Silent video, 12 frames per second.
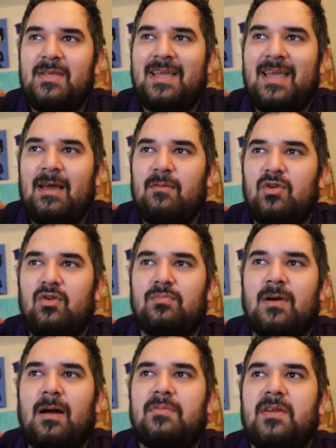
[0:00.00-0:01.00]
chemical
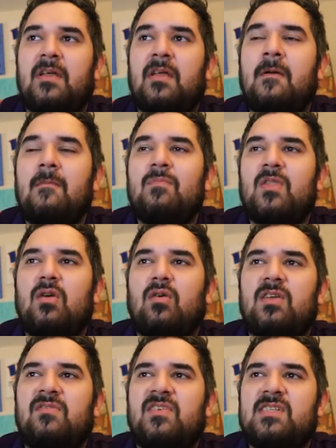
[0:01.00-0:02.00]
property. The
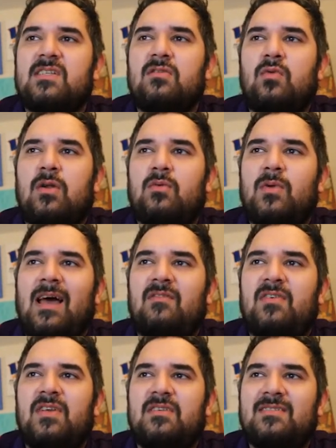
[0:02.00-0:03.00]
only physical one we
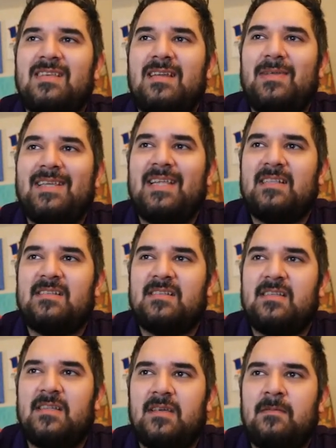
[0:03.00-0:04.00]
have here is going to be density.